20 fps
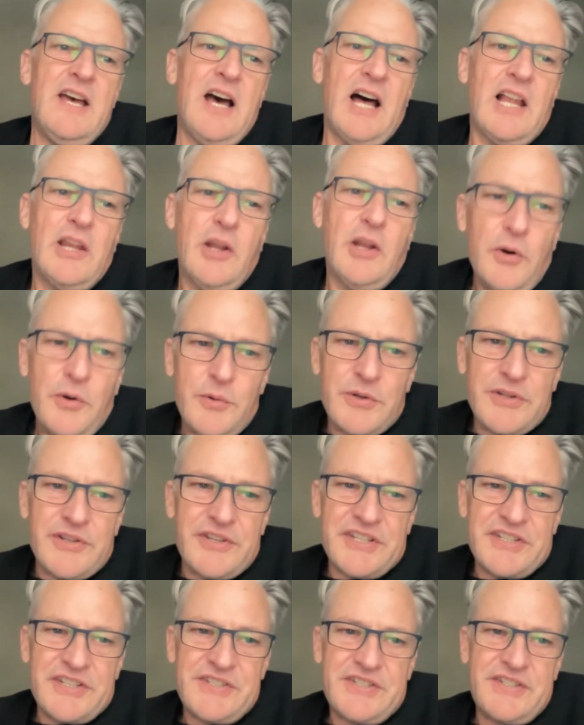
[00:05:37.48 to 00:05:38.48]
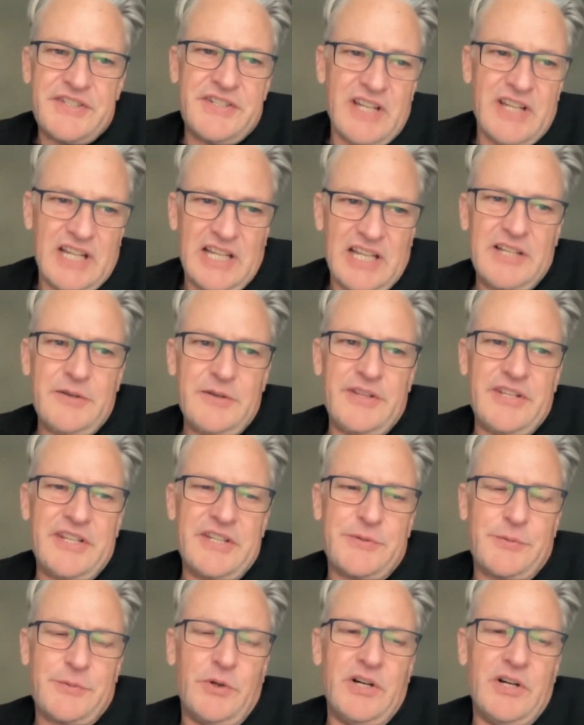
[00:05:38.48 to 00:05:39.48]
Along with this
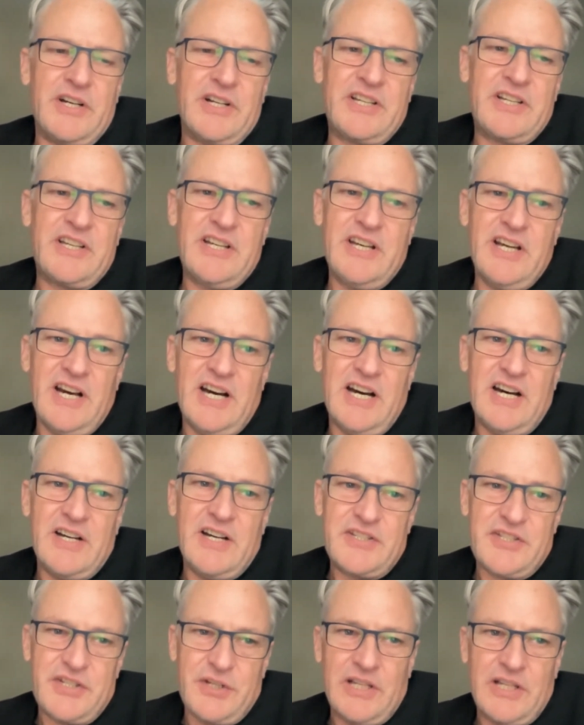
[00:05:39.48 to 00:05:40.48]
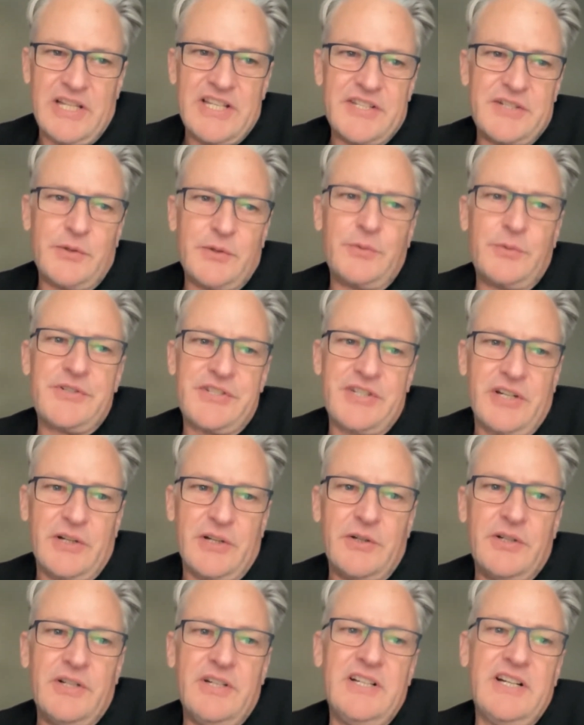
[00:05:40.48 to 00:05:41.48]
work, Shu Lea has
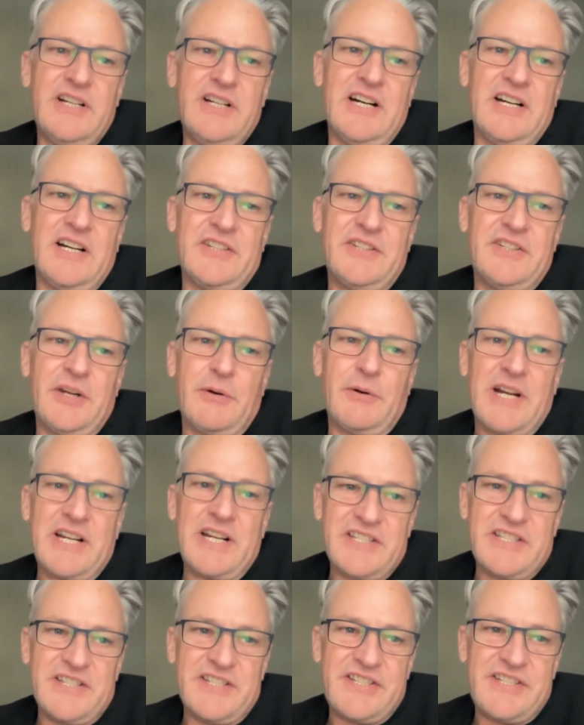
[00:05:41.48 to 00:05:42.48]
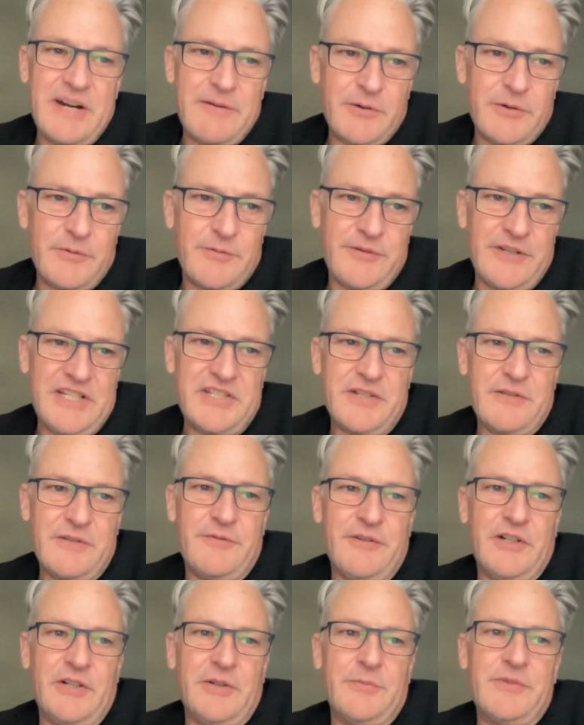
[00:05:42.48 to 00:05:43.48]
also directed several feature
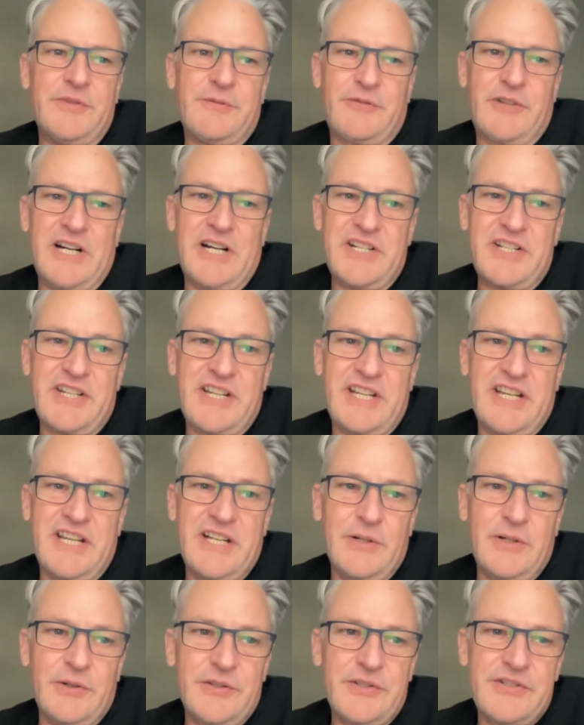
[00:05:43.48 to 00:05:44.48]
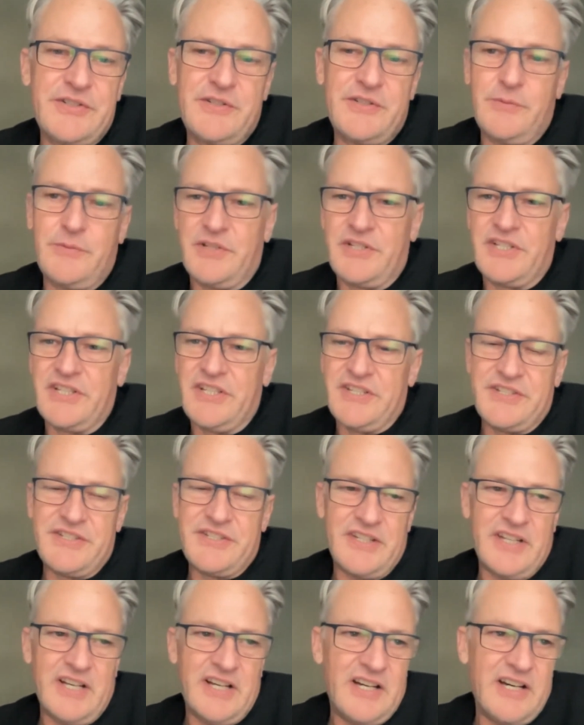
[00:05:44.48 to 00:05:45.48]
films: Fresh Kills, which
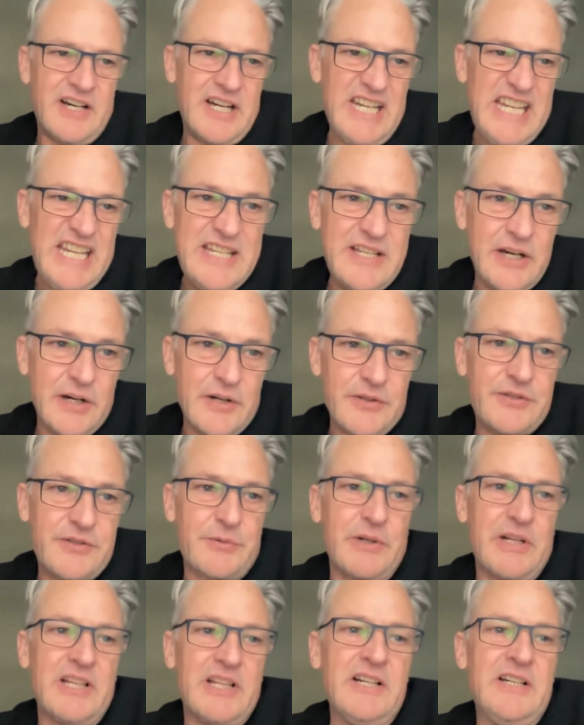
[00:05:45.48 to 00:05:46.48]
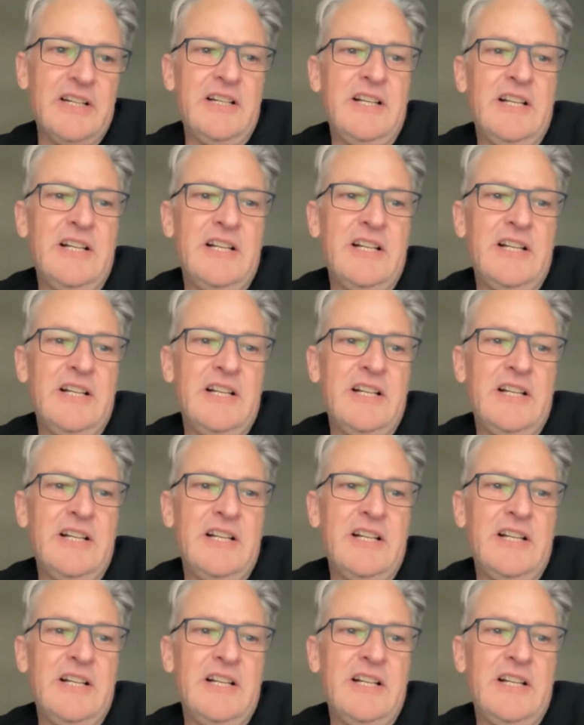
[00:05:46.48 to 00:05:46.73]
is an eco-thriller;